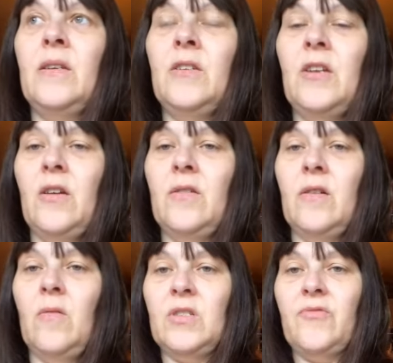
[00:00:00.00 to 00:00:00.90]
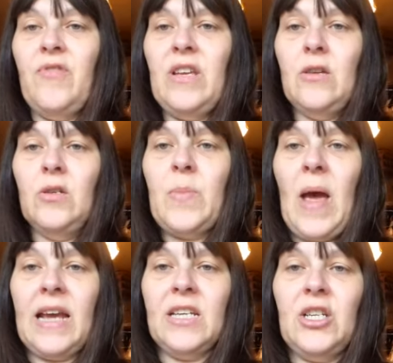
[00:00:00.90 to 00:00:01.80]
you know, I want to reuse
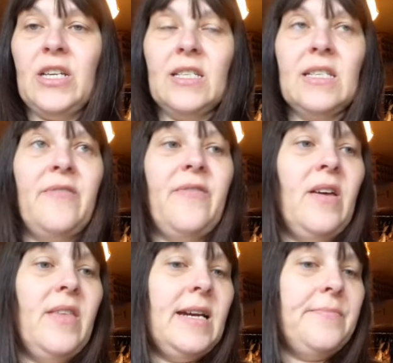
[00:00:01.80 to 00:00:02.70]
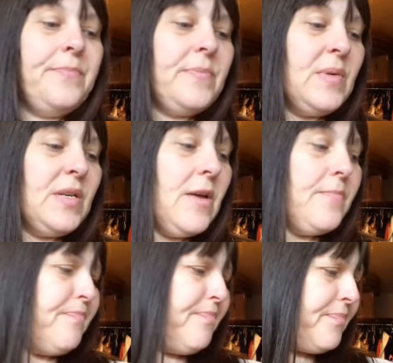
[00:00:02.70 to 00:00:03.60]
packaging and stuff like that. But
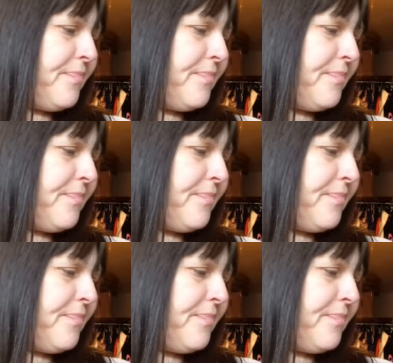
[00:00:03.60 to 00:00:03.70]
um,